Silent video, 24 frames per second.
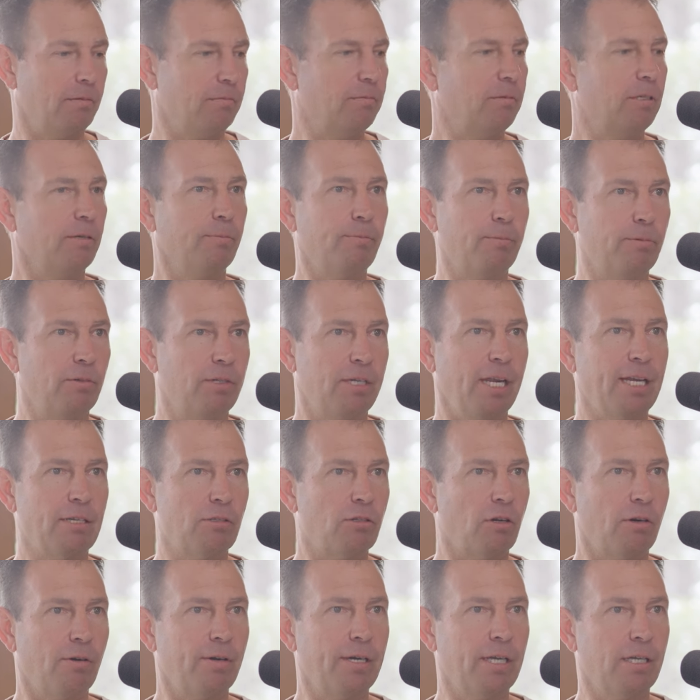the
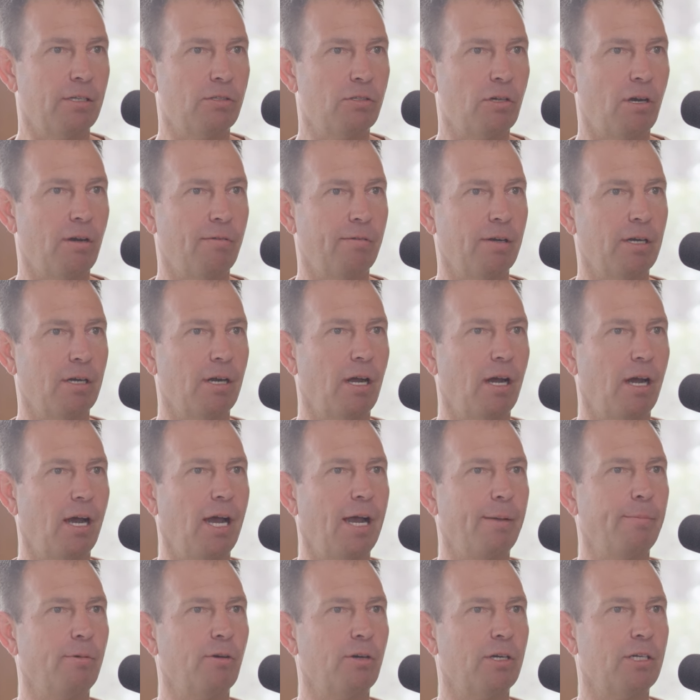debt's already insolvent.
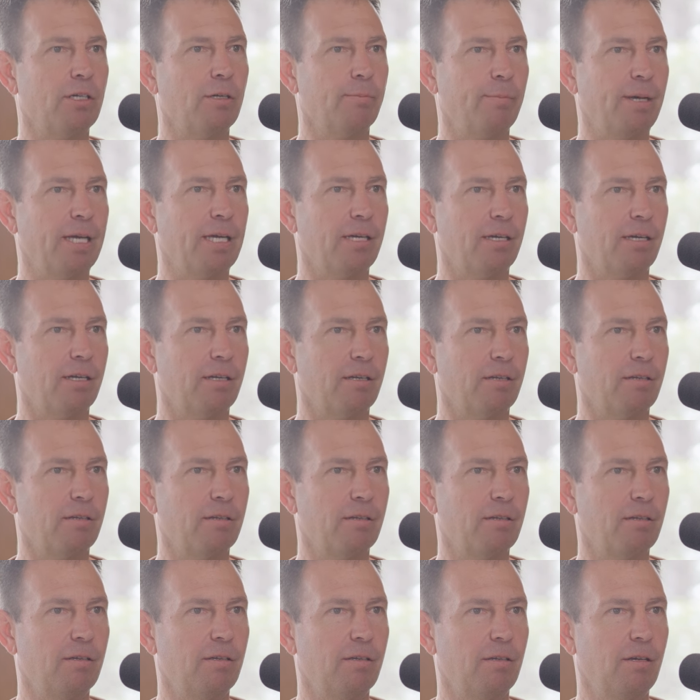I'm going to make it,
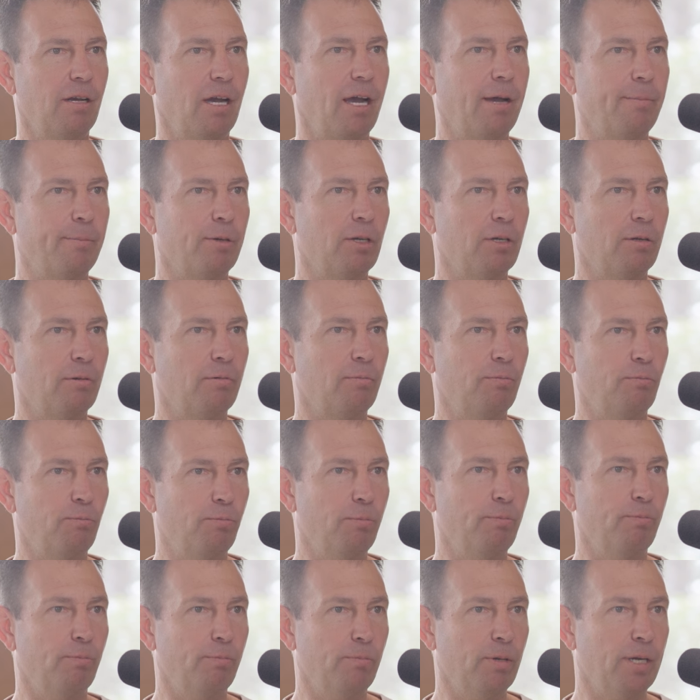I'm going to
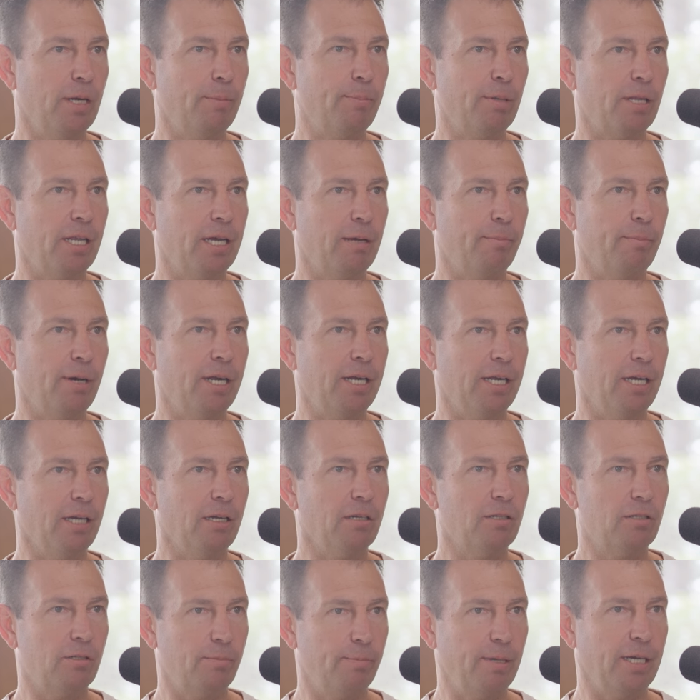manipulate
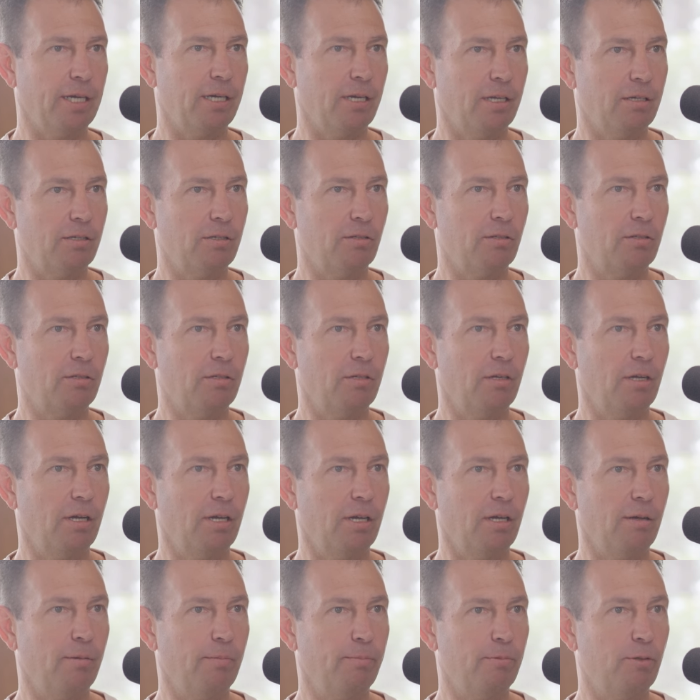money to make it,
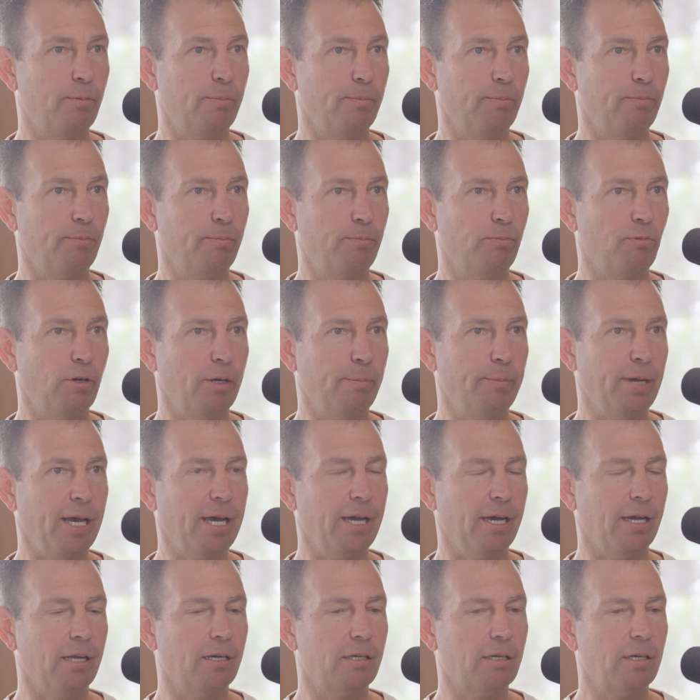uh, to repay
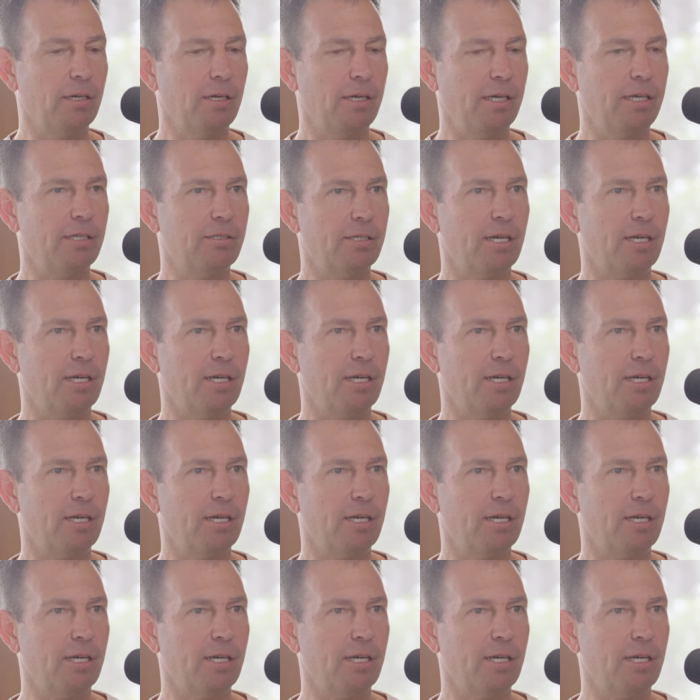it, is